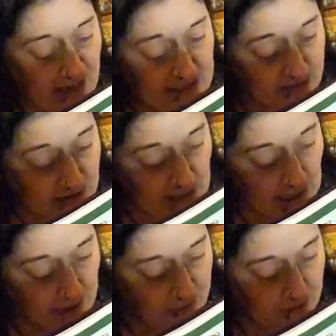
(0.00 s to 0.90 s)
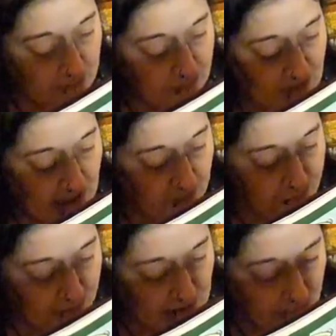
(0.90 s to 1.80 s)
Peyton, 11,
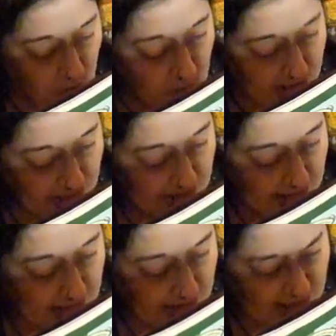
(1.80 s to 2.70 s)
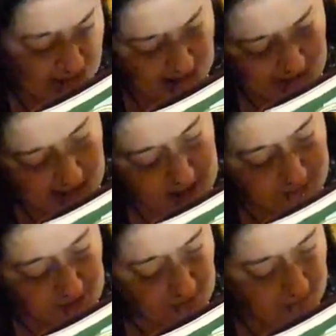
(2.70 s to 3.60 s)
and 3-year-old
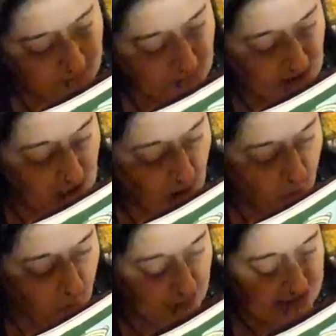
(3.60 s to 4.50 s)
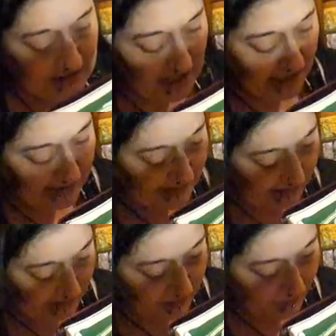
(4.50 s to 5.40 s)
Haven, were
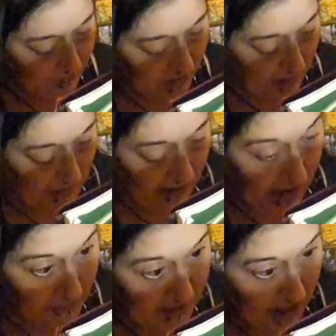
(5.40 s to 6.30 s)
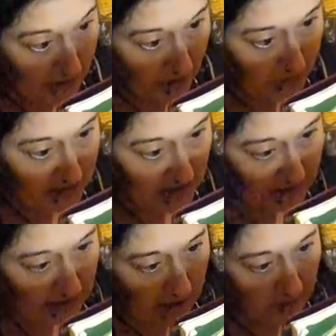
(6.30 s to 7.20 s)
excited about having another
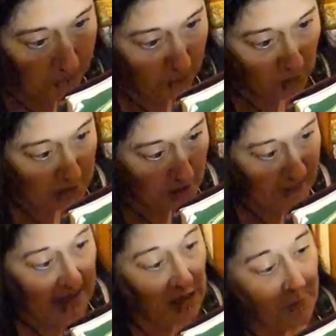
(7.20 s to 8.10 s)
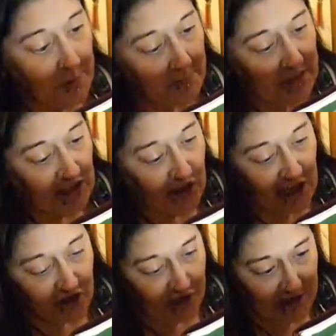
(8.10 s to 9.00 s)
sister and fought over helping me
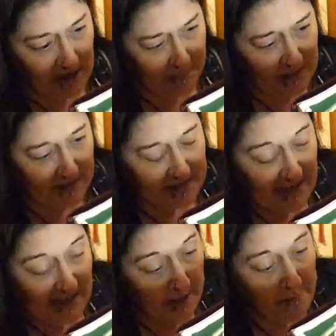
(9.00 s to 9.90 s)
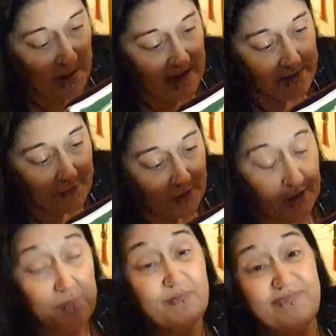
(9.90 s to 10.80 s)
change her nappies and bathe her.